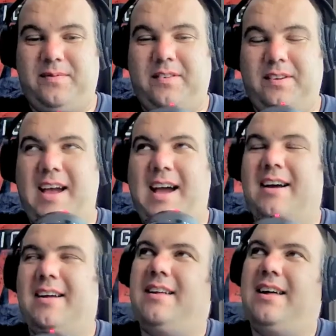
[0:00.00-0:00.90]
Yeah.
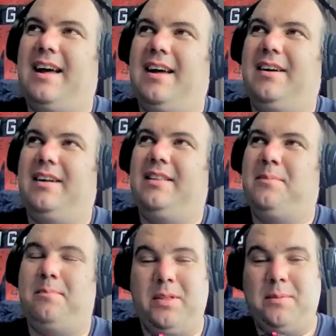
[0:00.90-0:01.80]

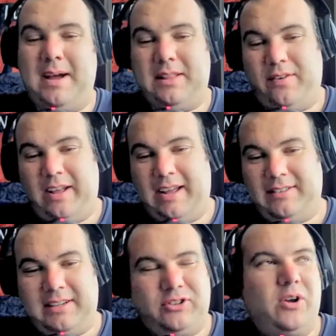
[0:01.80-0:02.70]
The mad thing
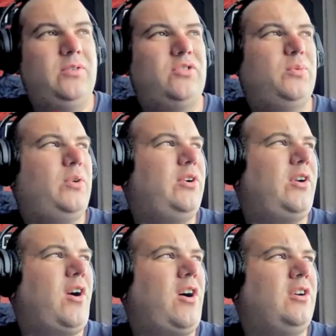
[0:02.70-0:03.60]
is, I was going to
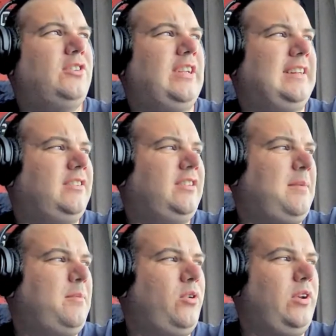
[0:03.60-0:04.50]
work on Saturday
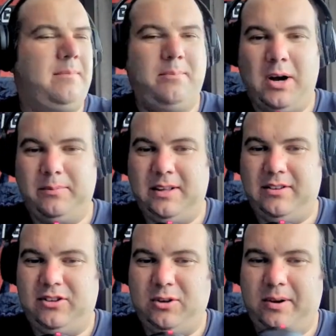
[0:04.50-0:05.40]
morning, popped
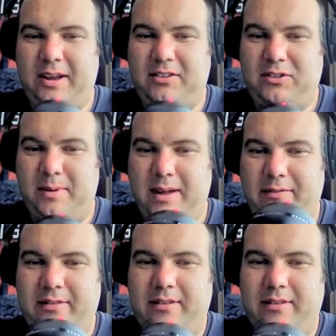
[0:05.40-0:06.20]
into Wwe Smith,